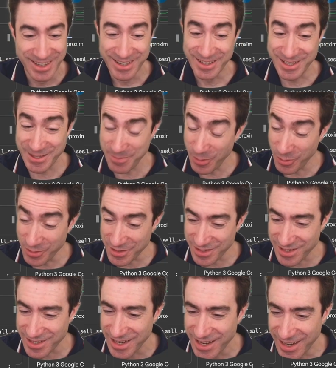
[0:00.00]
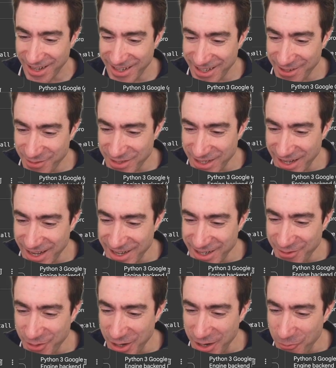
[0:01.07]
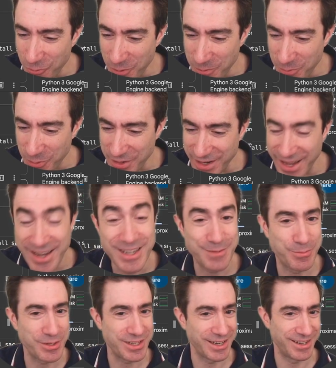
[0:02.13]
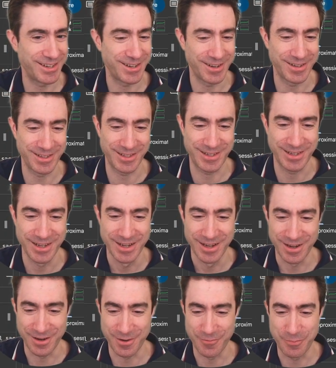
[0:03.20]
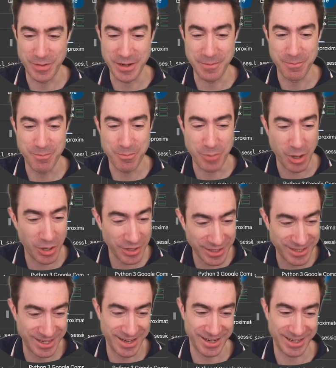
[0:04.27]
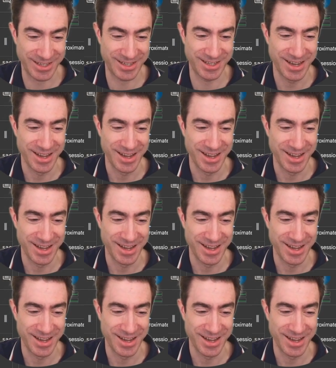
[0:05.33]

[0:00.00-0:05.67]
sports, and it gives it a 1.8% chance of being politics.